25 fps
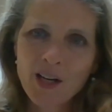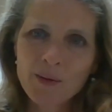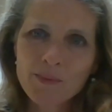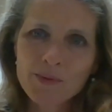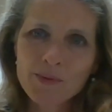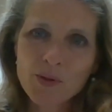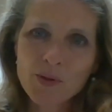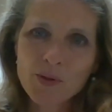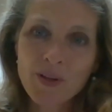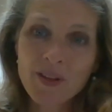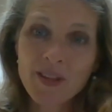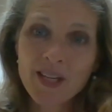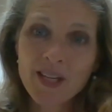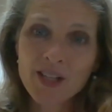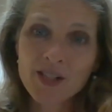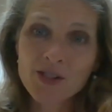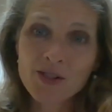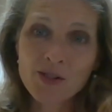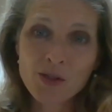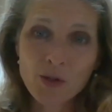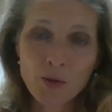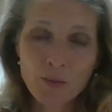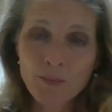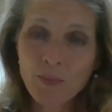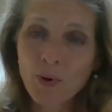So I think
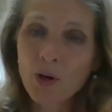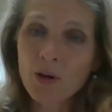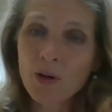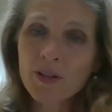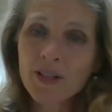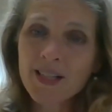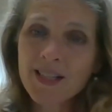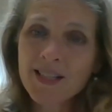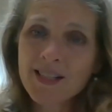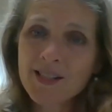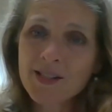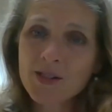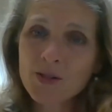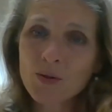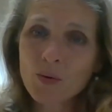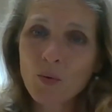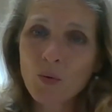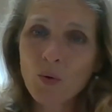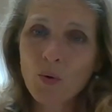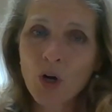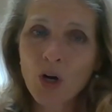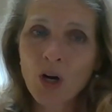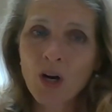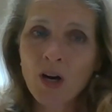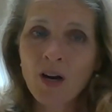Zoom parties
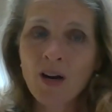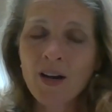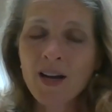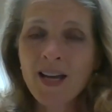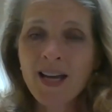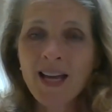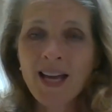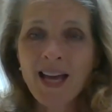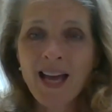or